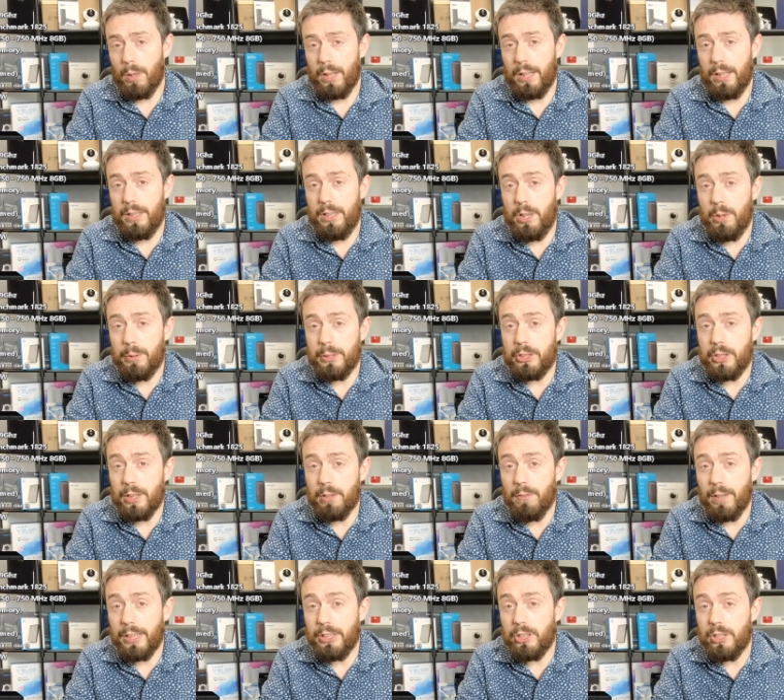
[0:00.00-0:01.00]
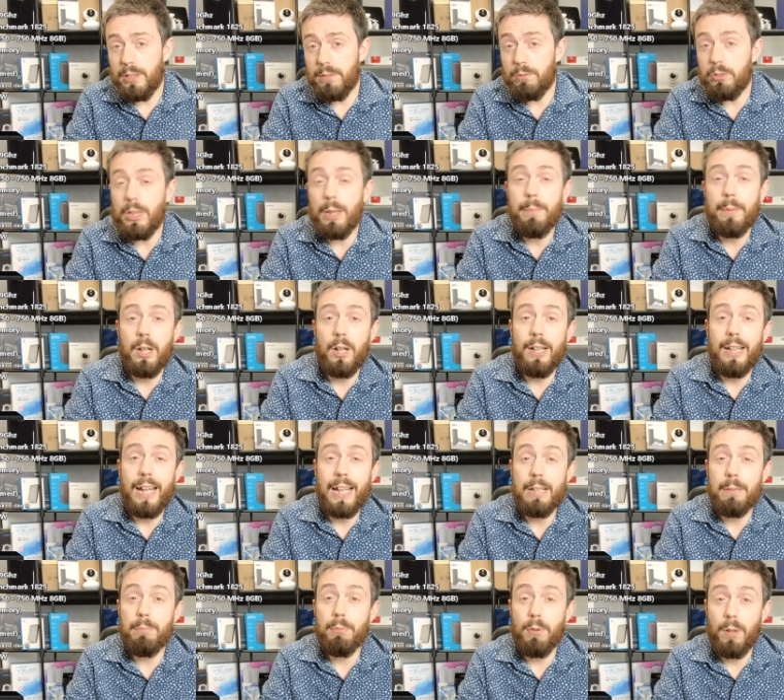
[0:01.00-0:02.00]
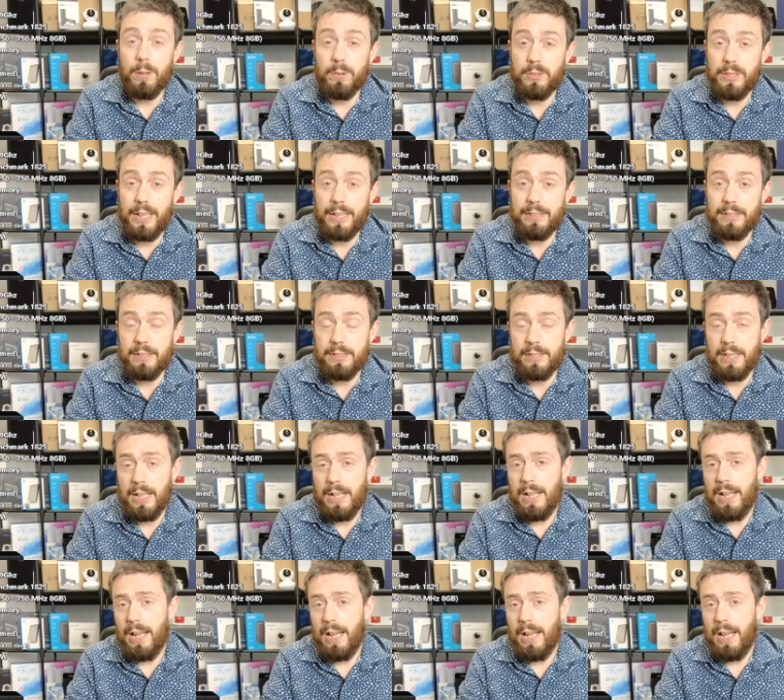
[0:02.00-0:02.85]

one of the newer generation of Gemini Lake processors,